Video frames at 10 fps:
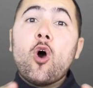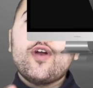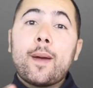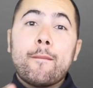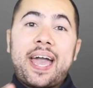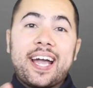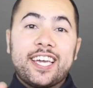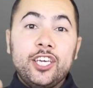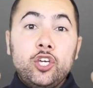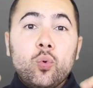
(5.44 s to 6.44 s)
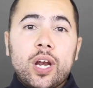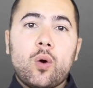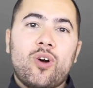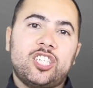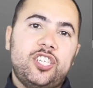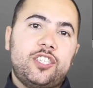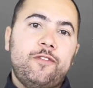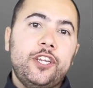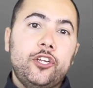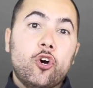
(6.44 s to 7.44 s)
own a Mac, you wanna watch this
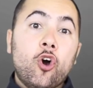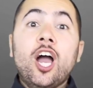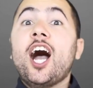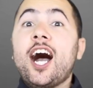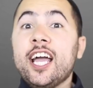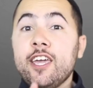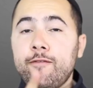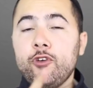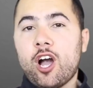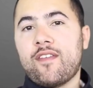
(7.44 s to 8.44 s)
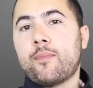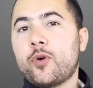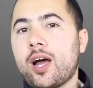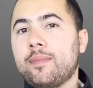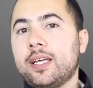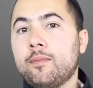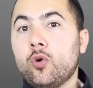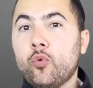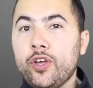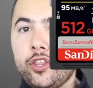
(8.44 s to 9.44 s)
video if you have a problem
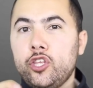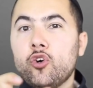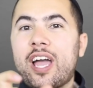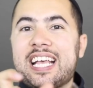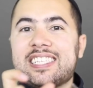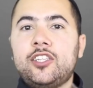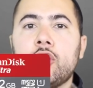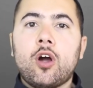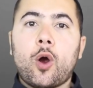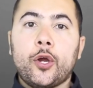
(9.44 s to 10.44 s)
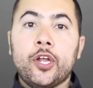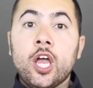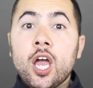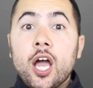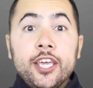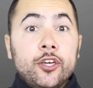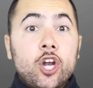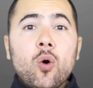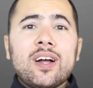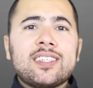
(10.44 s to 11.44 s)
with your SD card. You
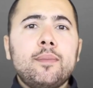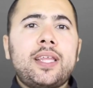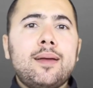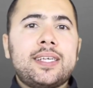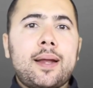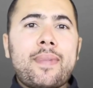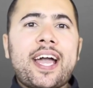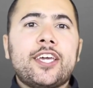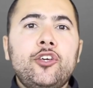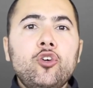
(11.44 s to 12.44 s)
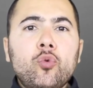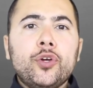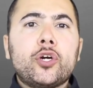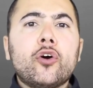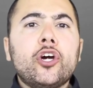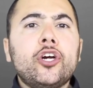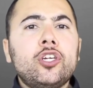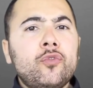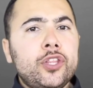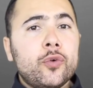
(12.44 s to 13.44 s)
know what, sometimes on a Mac you
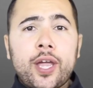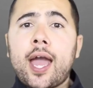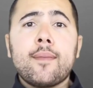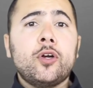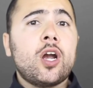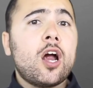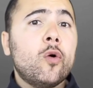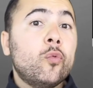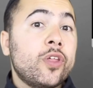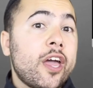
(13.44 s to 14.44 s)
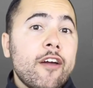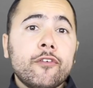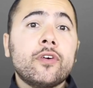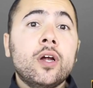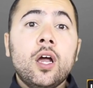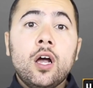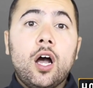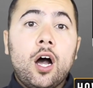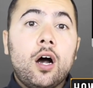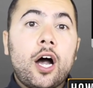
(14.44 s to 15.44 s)
record with your camera or whatever
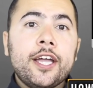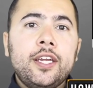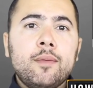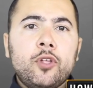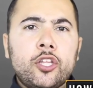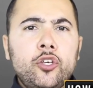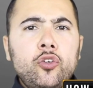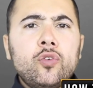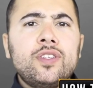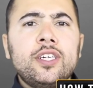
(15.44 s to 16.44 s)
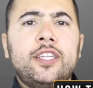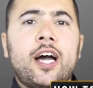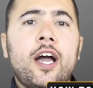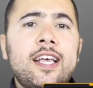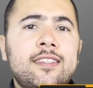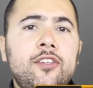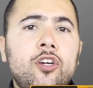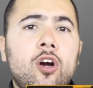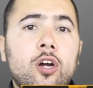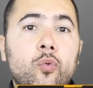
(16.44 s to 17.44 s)
uh, item that you're using the
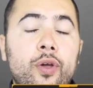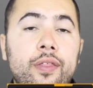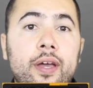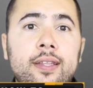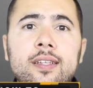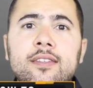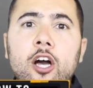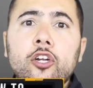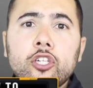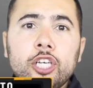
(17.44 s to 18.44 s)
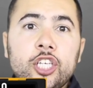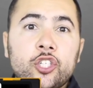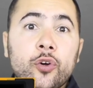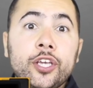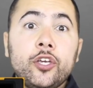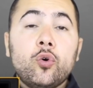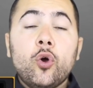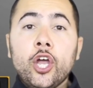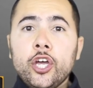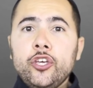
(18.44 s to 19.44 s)
SD card with and then suddenly showing
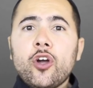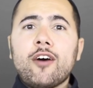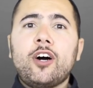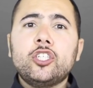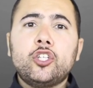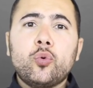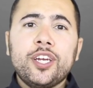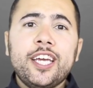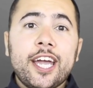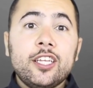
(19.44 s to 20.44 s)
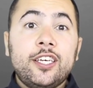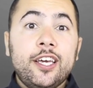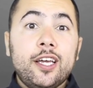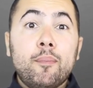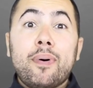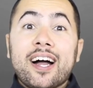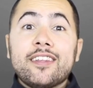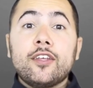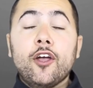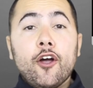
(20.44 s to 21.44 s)
you, you have only 28 gig
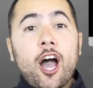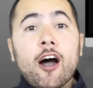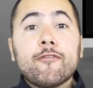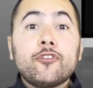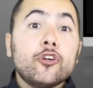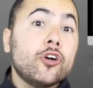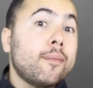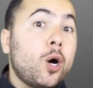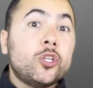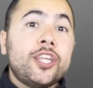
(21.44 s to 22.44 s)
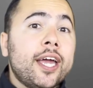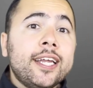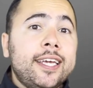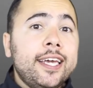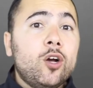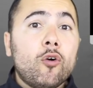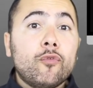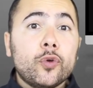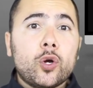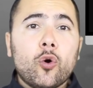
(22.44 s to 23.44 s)
but after about 10 gig
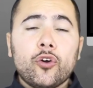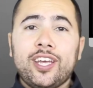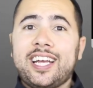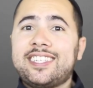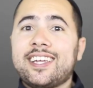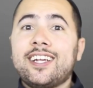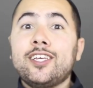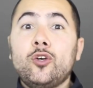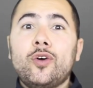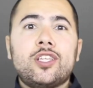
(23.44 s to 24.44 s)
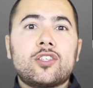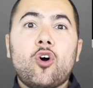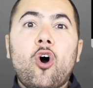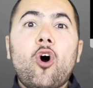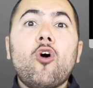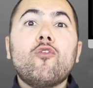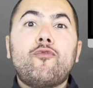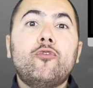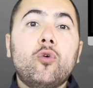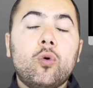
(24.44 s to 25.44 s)
of recording it's telling you it's all
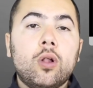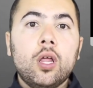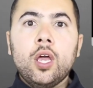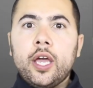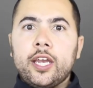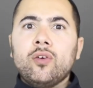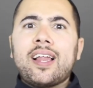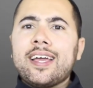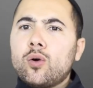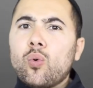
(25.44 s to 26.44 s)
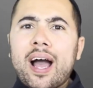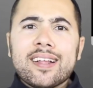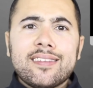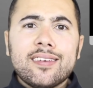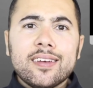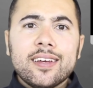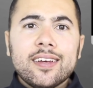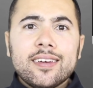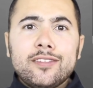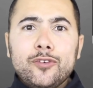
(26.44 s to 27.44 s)
full and you're like, what?
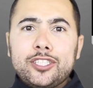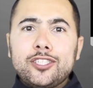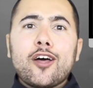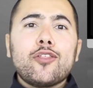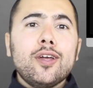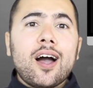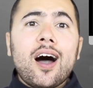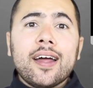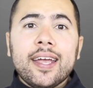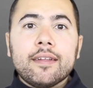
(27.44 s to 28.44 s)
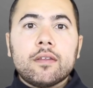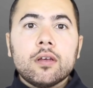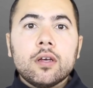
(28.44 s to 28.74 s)
There is nothing on it!